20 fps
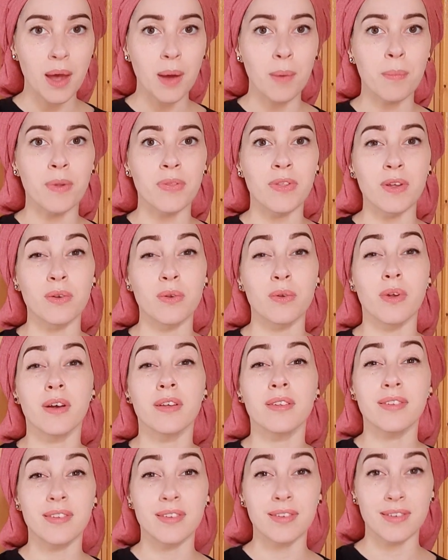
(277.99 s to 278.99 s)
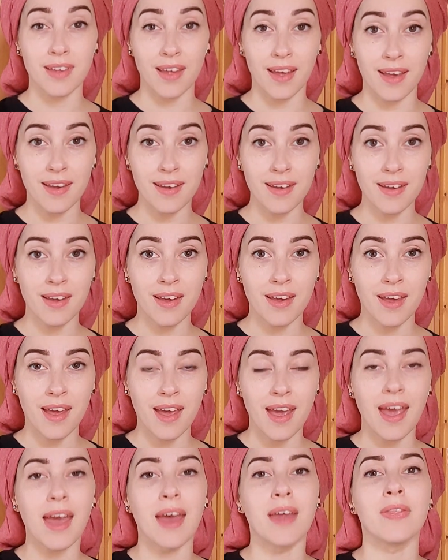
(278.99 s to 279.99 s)
but they do not stay
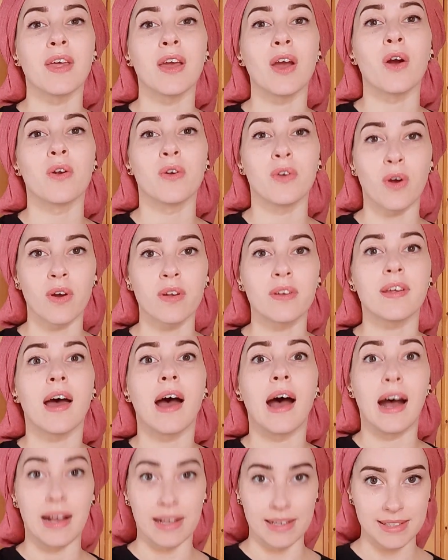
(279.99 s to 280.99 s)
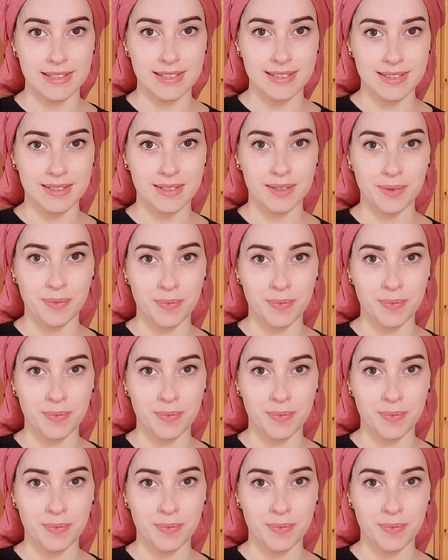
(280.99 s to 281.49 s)
and they are not us.